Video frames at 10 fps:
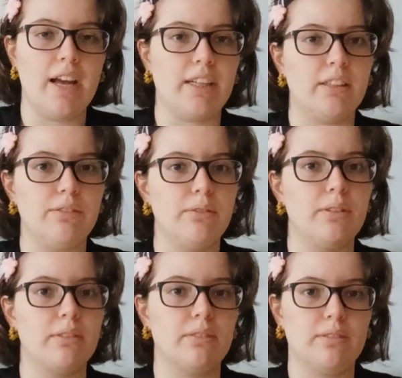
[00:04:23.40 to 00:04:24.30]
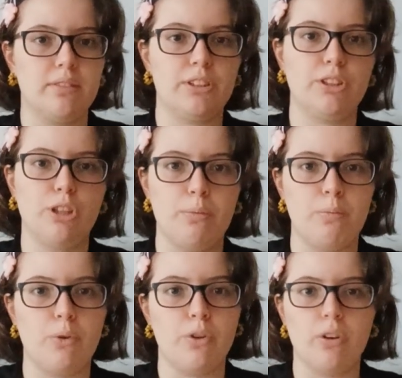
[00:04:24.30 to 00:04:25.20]
I can stop
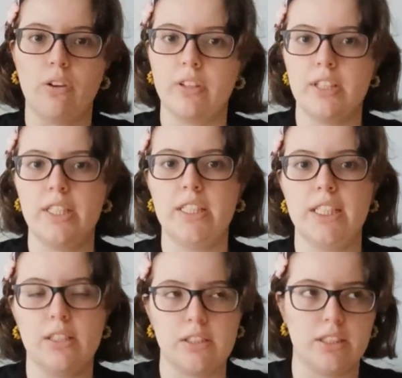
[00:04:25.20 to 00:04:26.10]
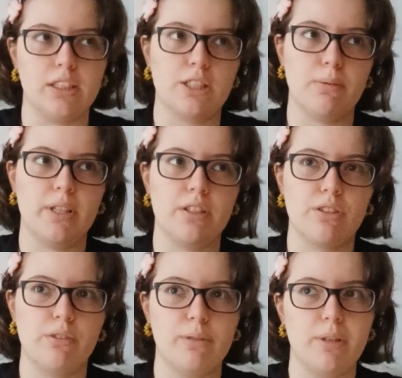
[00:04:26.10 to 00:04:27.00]
more on the details and explain the
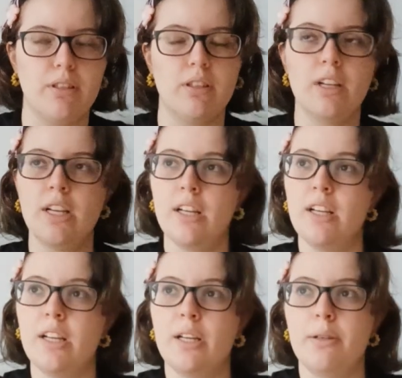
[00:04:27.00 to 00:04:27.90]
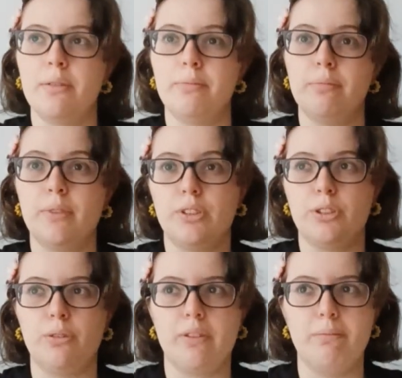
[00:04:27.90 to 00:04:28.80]
story better.
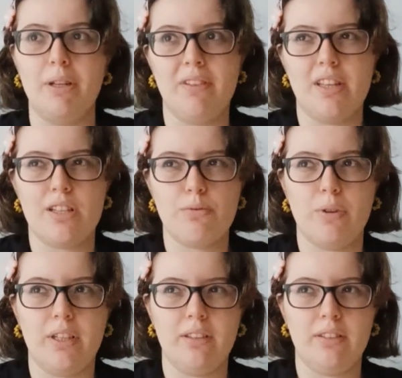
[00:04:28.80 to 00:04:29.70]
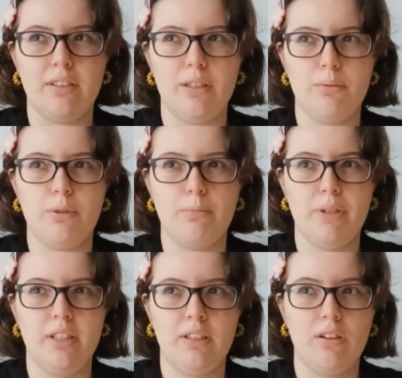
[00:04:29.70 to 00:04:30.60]
So maybe that's why they would
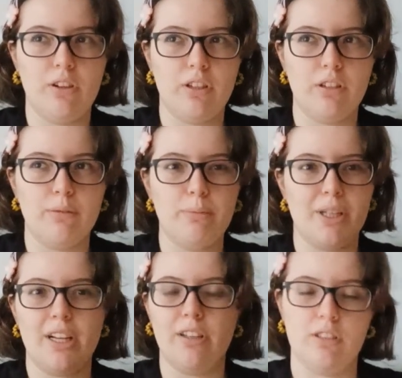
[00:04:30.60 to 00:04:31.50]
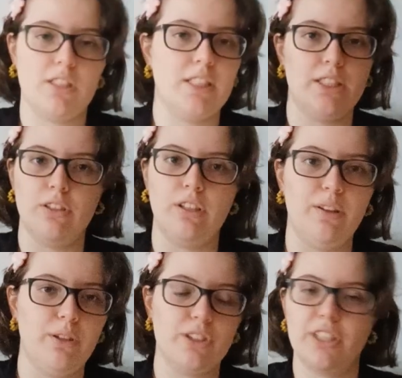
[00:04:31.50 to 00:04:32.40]
be longer, but I honestly don't
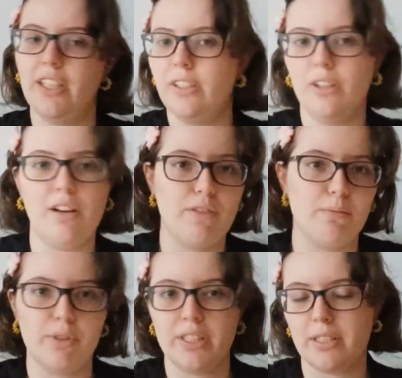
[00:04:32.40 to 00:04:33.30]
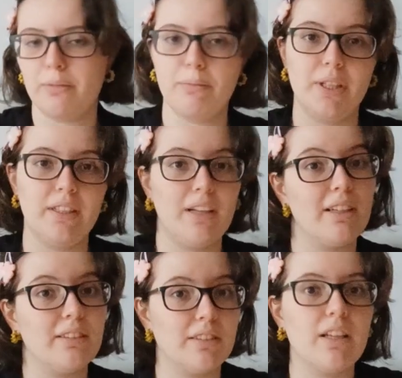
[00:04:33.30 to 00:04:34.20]
know because I don't have them written. But
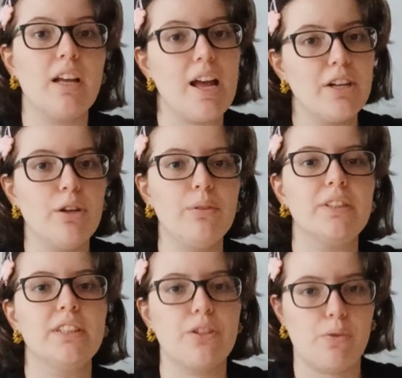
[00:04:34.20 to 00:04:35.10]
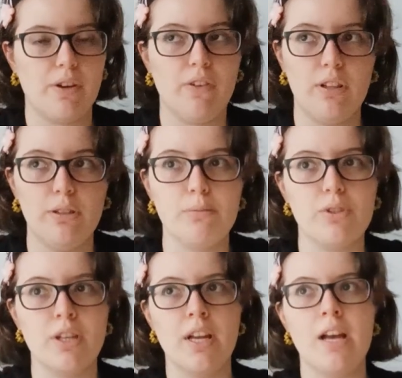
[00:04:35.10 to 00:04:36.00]
I know it's 3
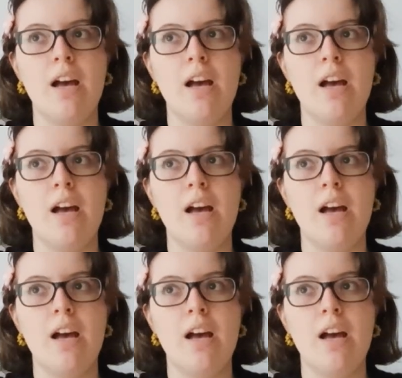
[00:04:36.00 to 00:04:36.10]
volumes,